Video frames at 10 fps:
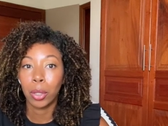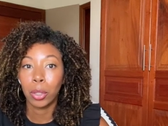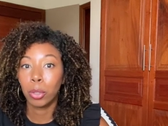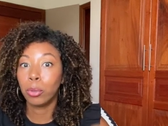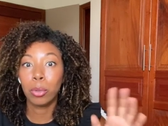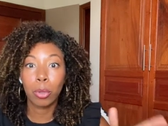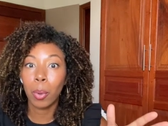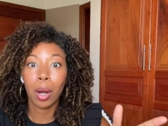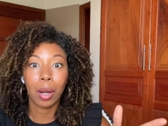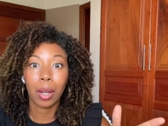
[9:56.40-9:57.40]
you do the
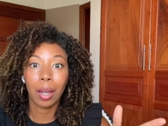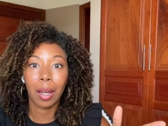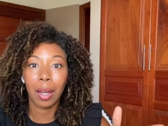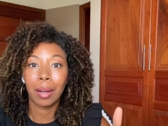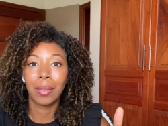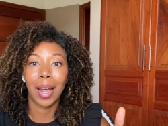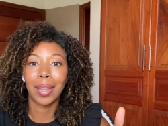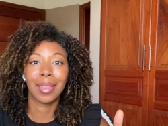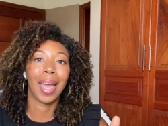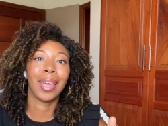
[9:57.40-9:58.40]
work,
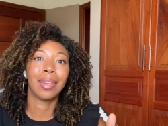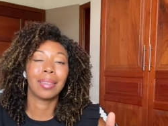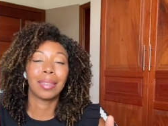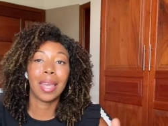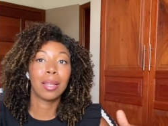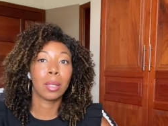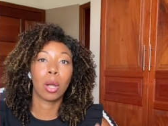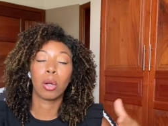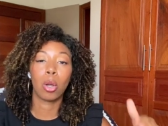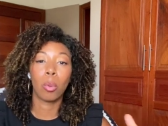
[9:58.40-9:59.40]
right? Like things
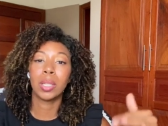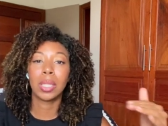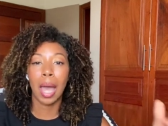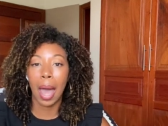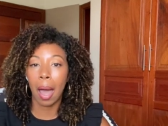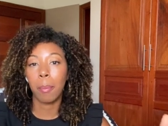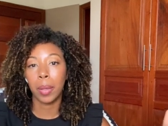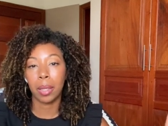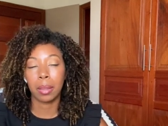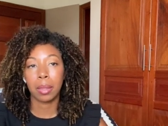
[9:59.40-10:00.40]
are going to
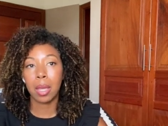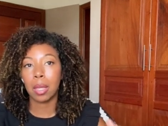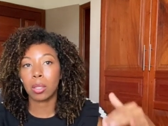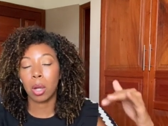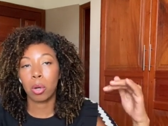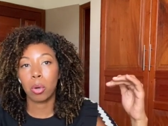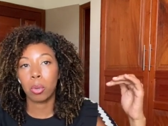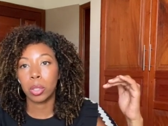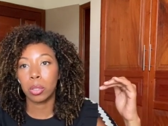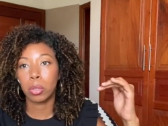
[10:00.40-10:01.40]
happen, things are
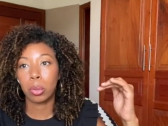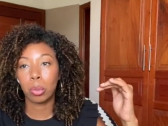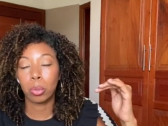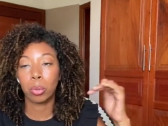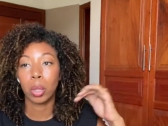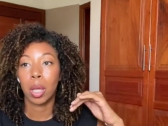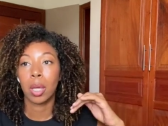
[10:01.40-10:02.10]
going to